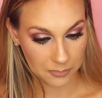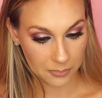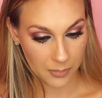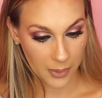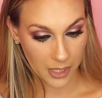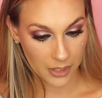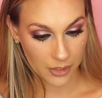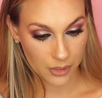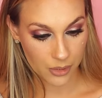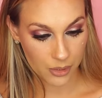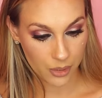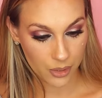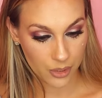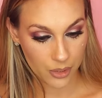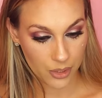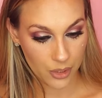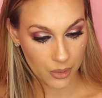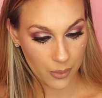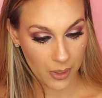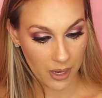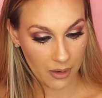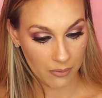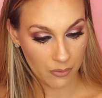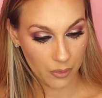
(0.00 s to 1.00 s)
Make sure
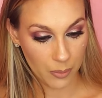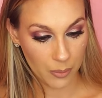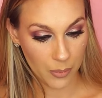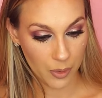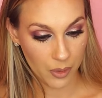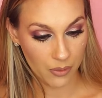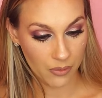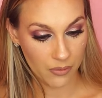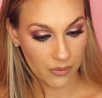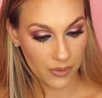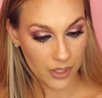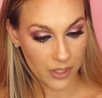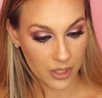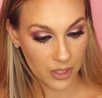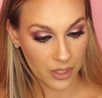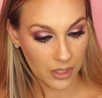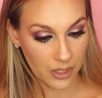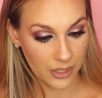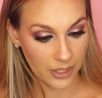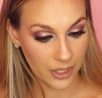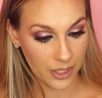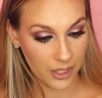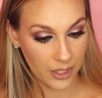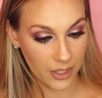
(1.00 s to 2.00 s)
you have removed the
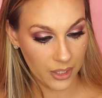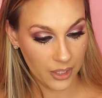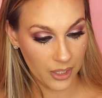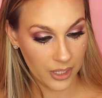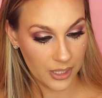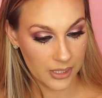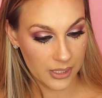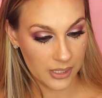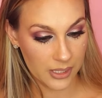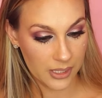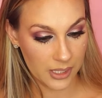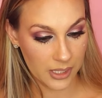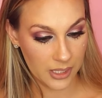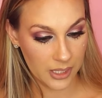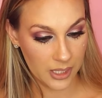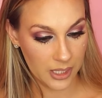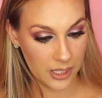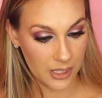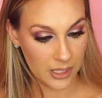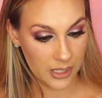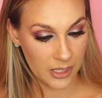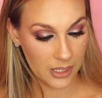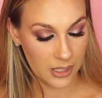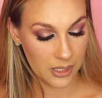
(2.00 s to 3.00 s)
clear
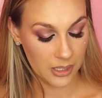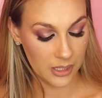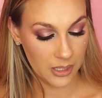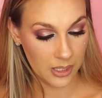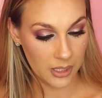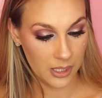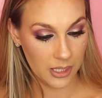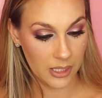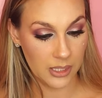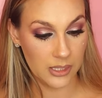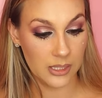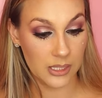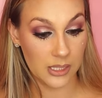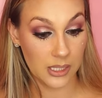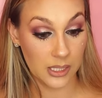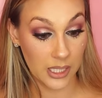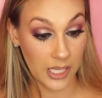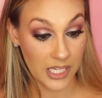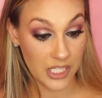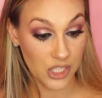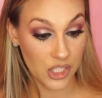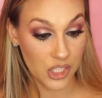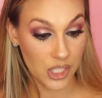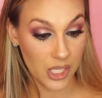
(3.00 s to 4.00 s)

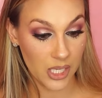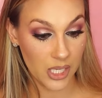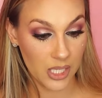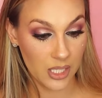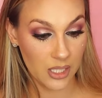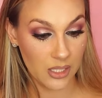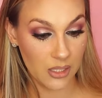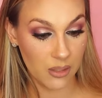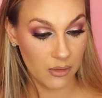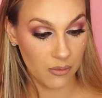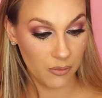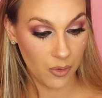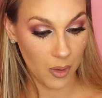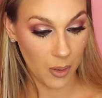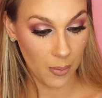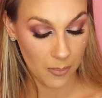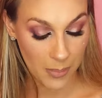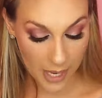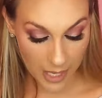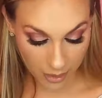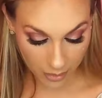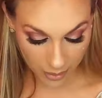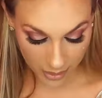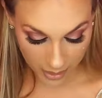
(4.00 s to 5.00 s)
insulation from
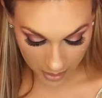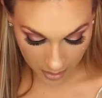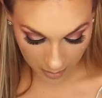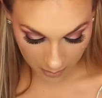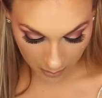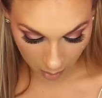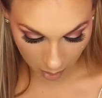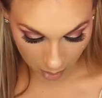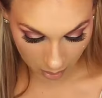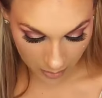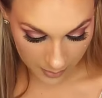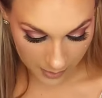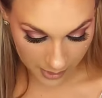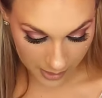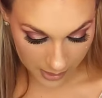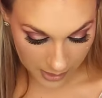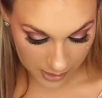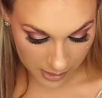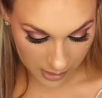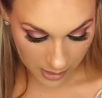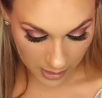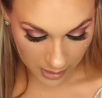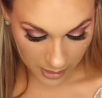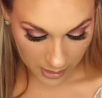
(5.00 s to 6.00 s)
battery
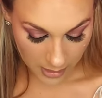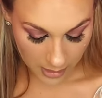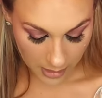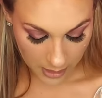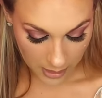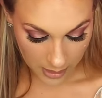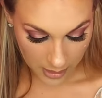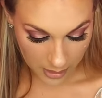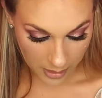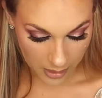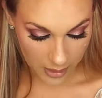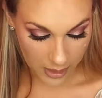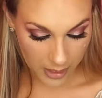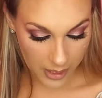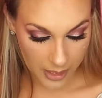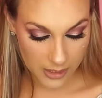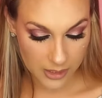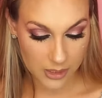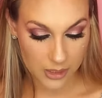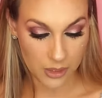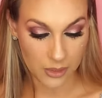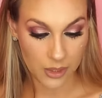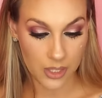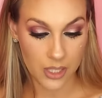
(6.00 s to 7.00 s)
compartment. All
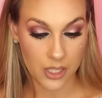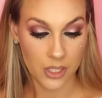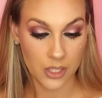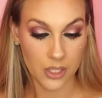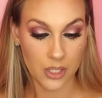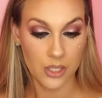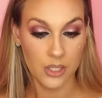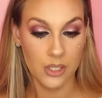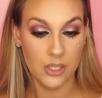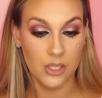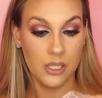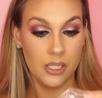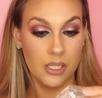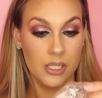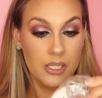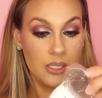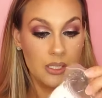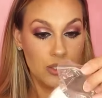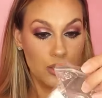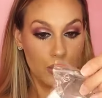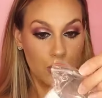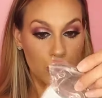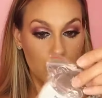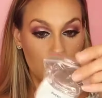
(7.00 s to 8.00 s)
right, so here
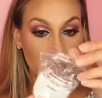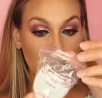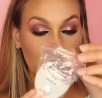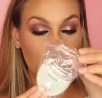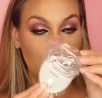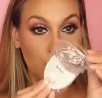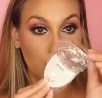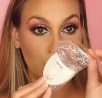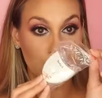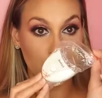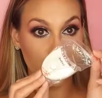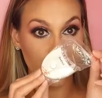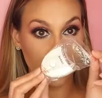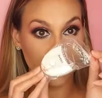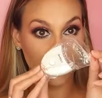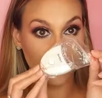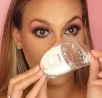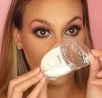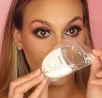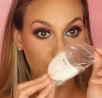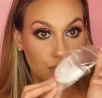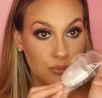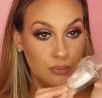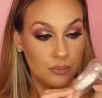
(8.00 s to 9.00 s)
is your little
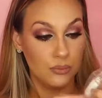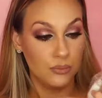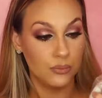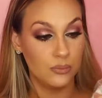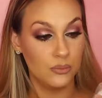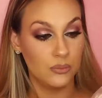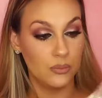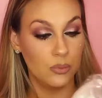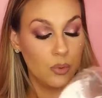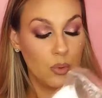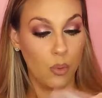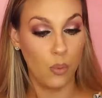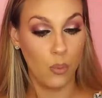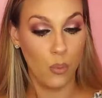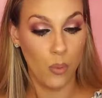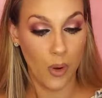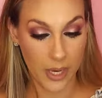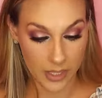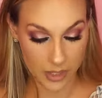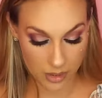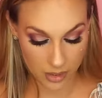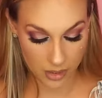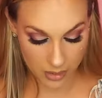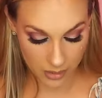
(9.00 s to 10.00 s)

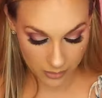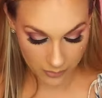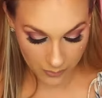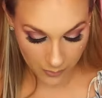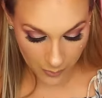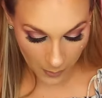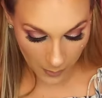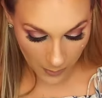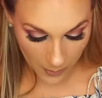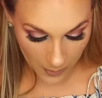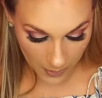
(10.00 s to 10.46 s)
whitener.